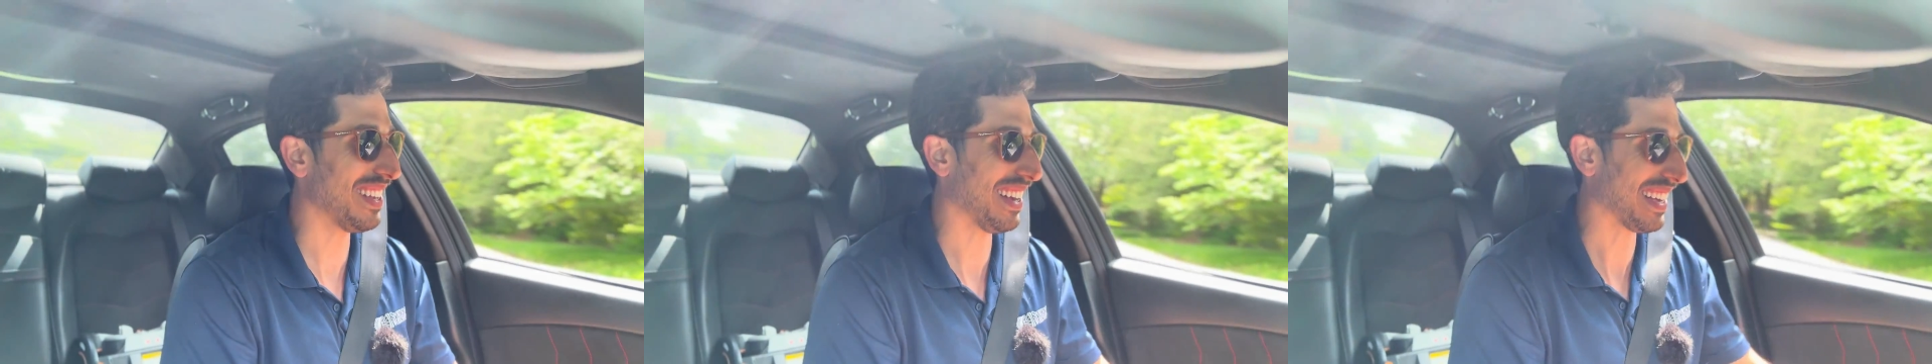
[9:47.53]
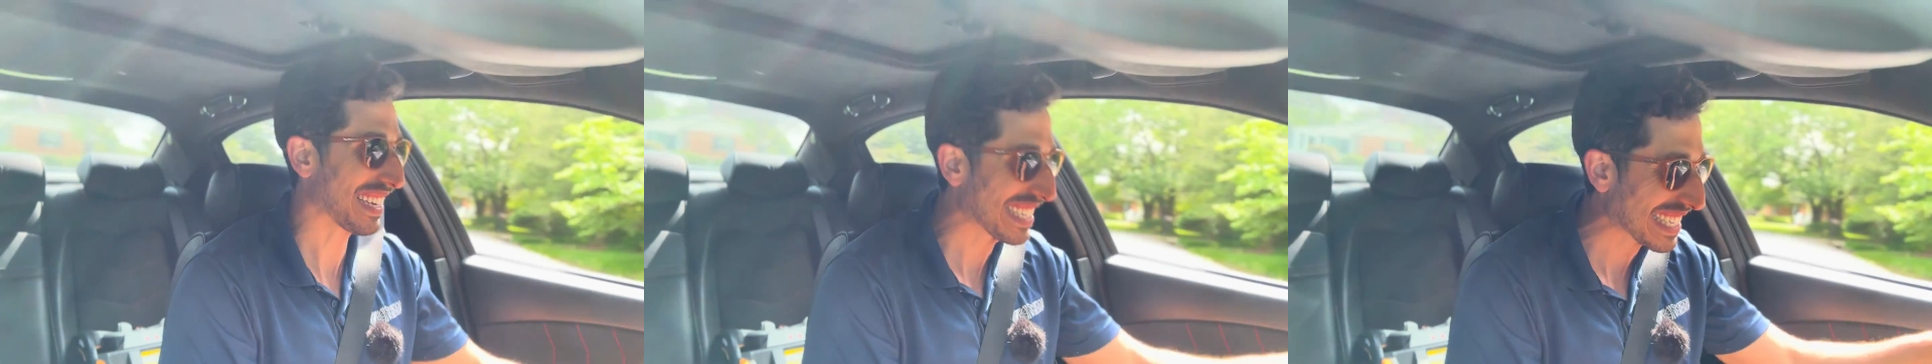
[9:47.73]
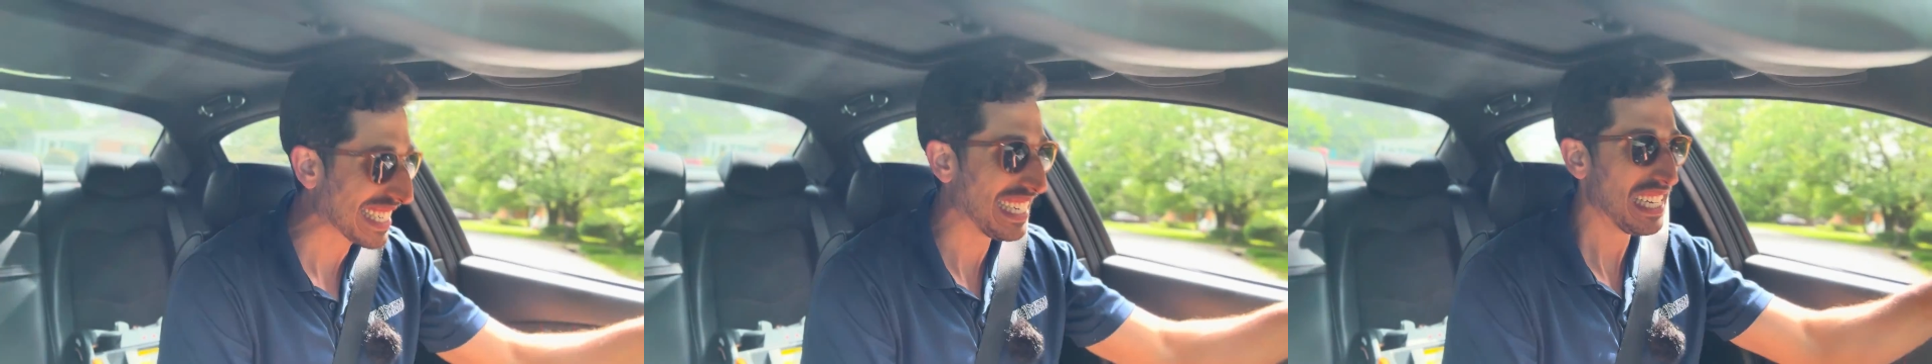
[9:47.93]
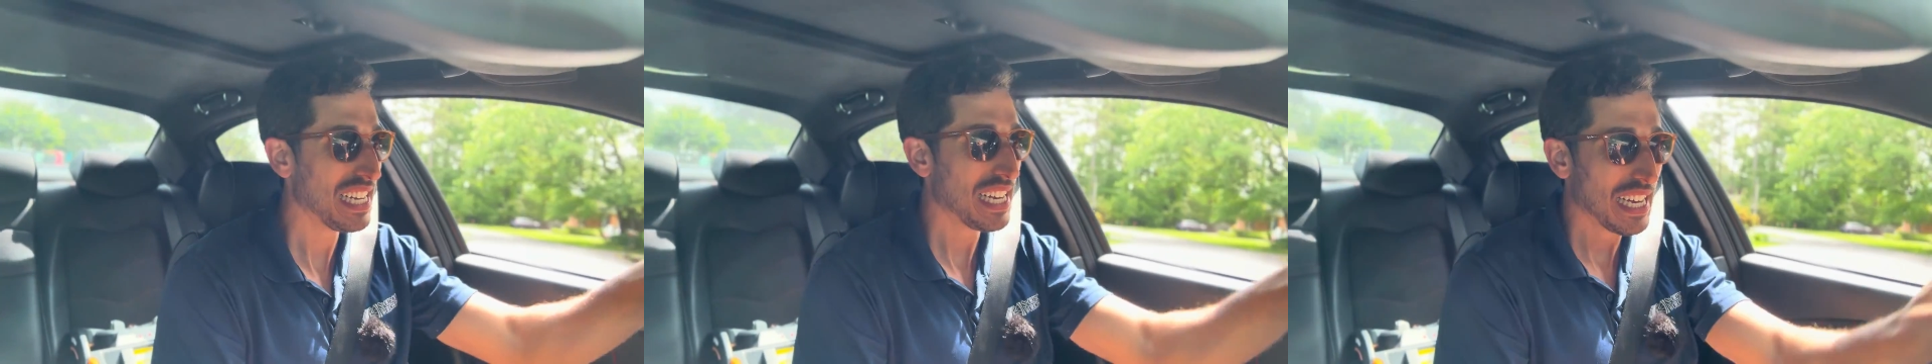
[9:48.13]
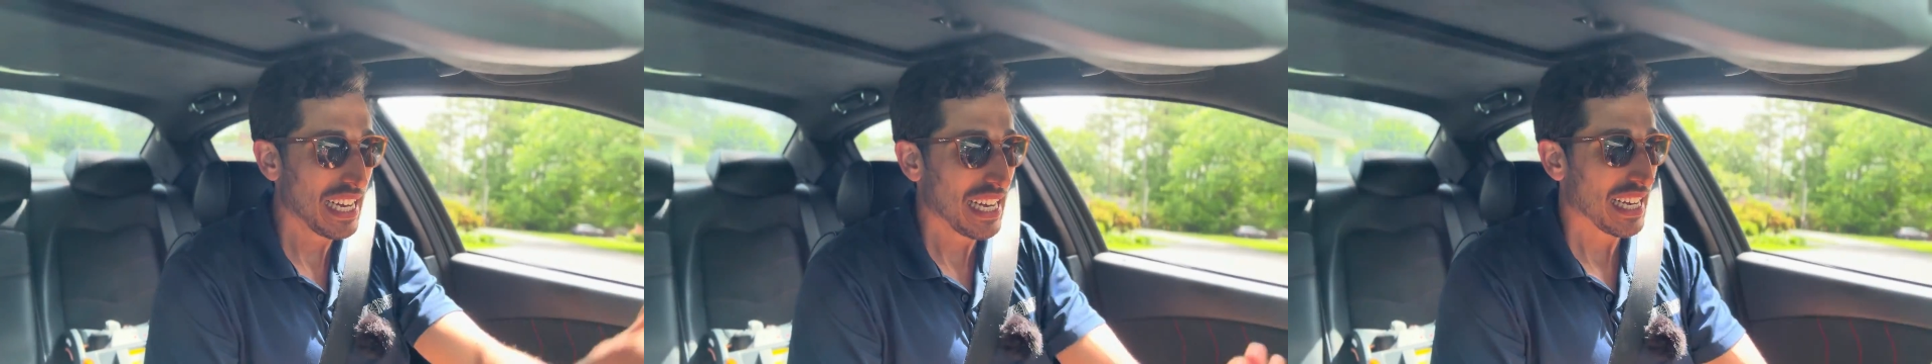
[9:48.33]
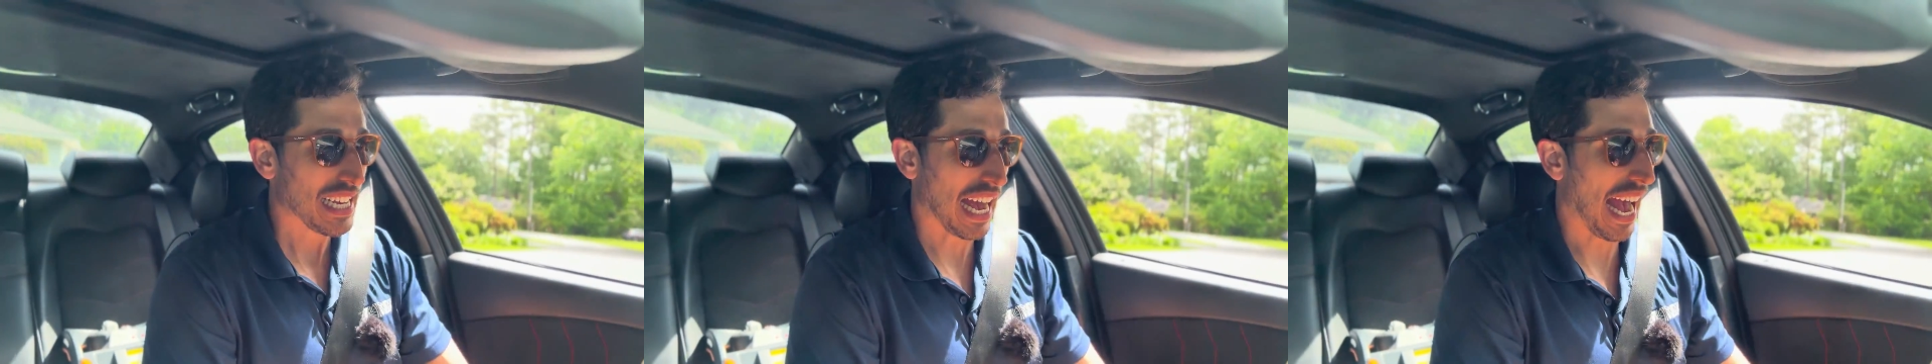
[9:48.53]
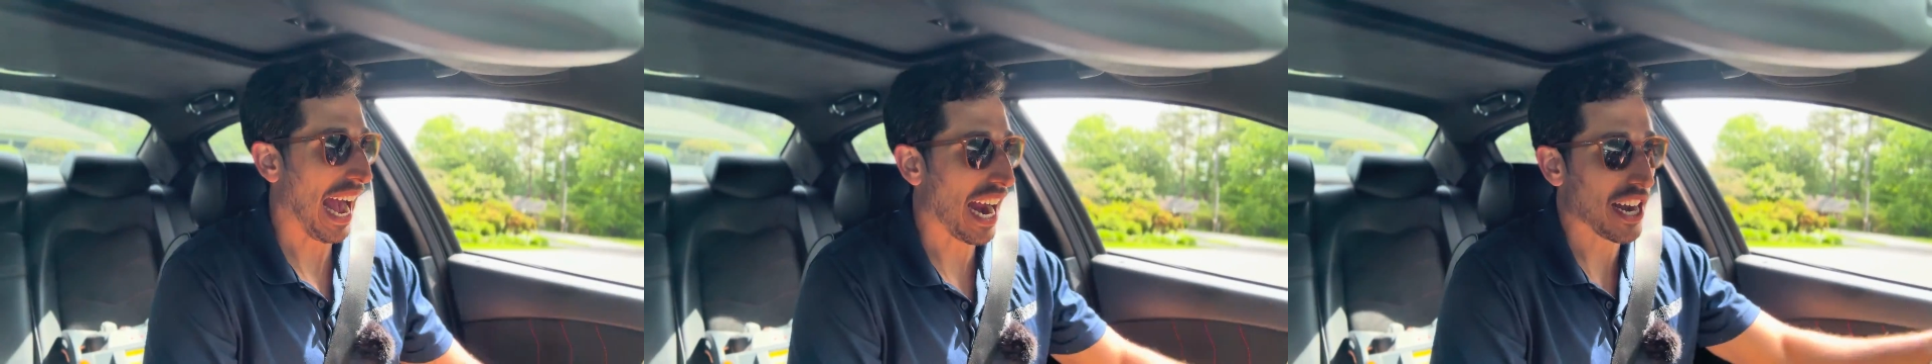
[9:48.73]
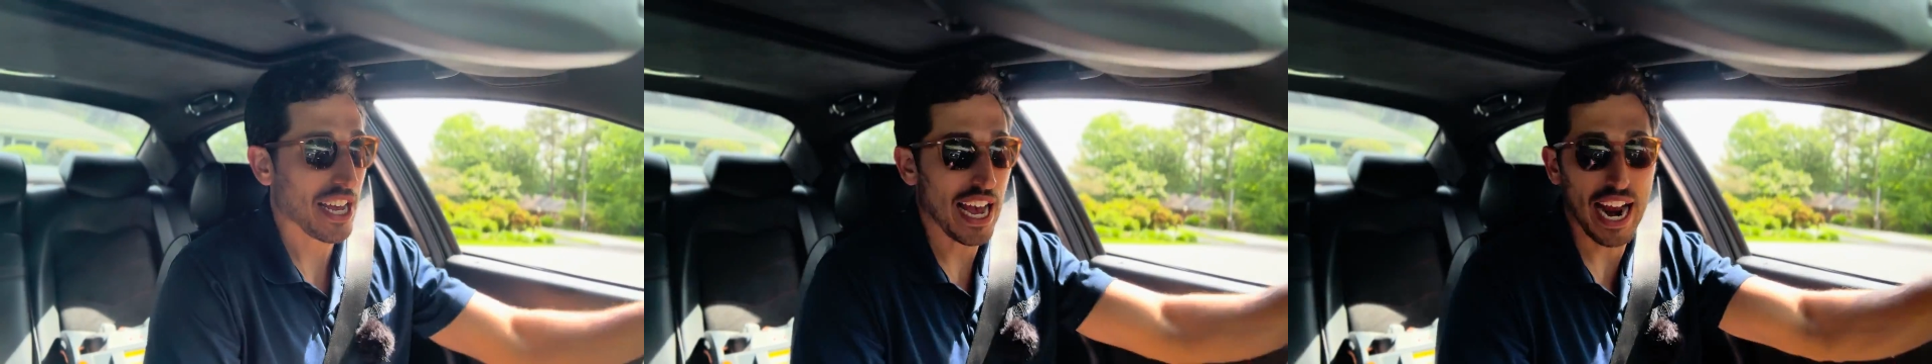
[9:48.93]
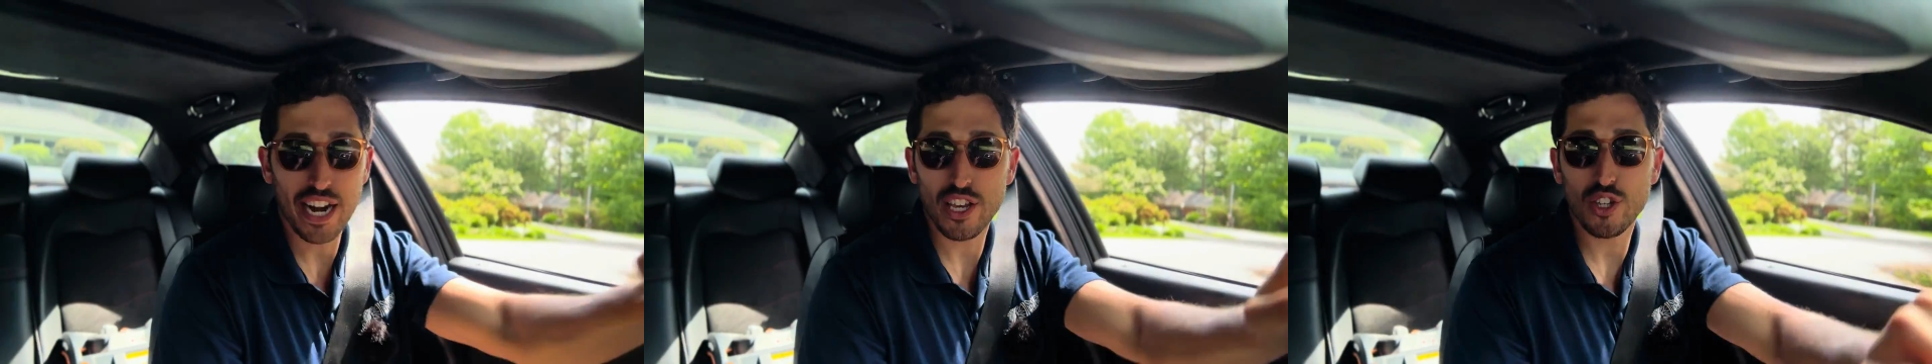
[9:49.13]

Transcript: Like, how do you